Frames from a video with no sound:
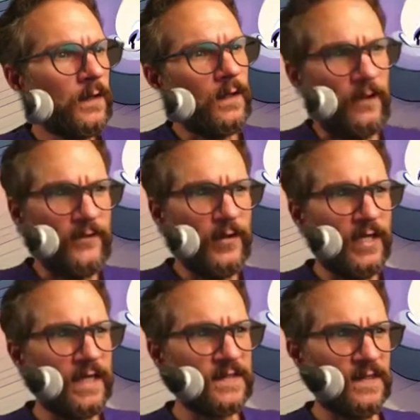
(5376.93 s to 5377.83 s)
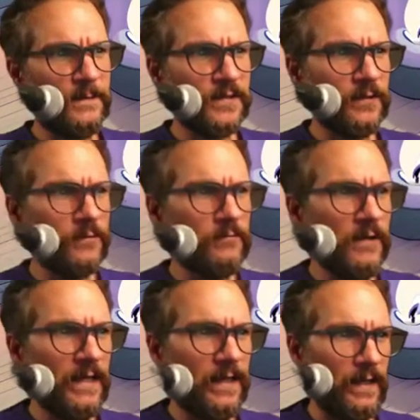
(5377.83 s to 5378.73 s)
A very exceptional
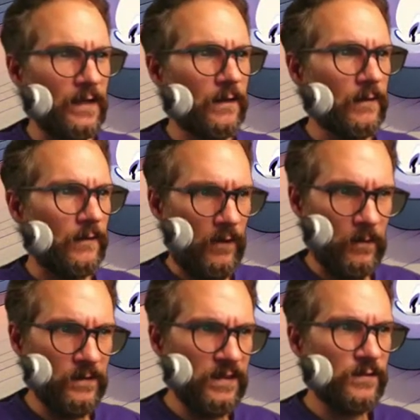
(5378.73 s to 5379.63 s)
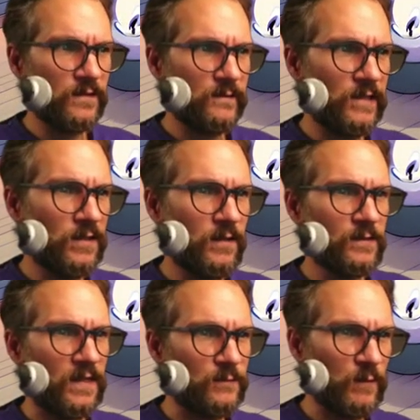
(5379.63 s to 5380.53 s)
way, only used when a
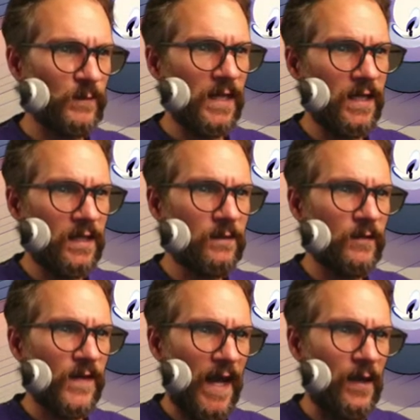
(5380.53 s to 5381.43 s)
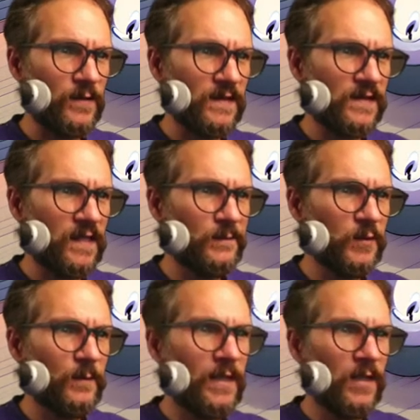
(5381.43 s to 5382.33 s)
note is repeated without a
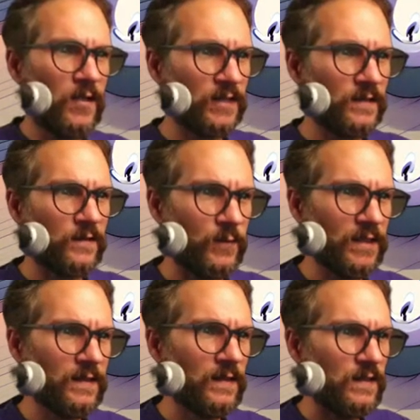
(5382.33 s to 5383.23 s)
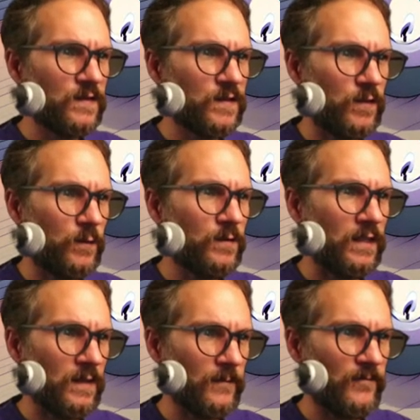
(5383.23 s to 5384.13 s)
syllable belonging to it, is shown
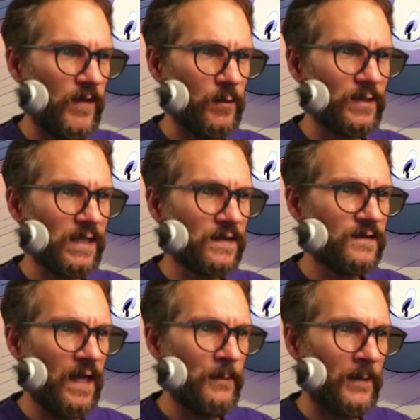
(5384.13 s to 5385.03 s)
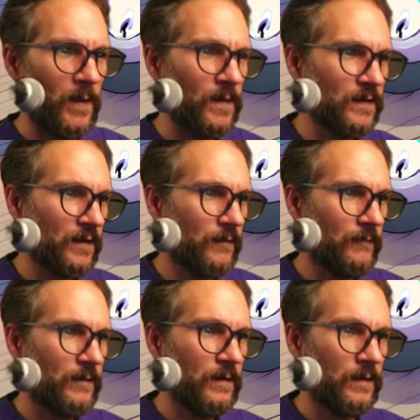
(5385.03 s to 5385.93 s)
in the following examples.
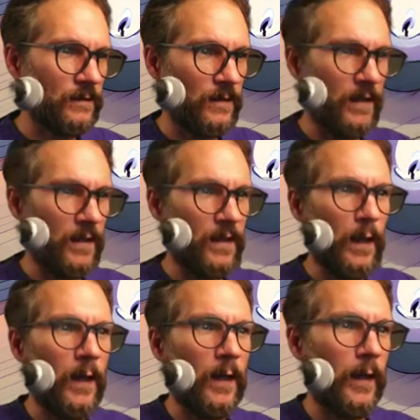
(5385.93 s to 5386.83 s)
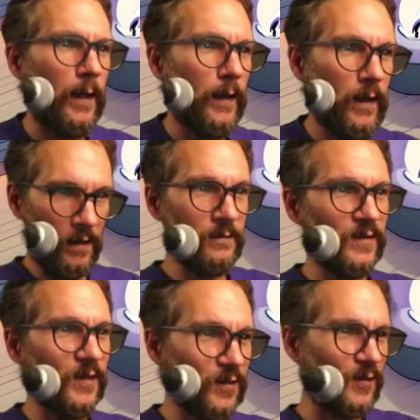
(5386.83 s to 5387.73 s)
Del
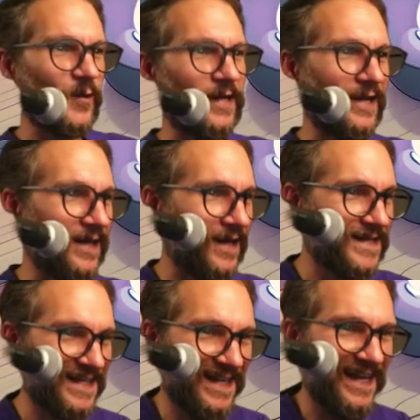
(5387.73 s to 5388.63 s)
mio cor, I guess.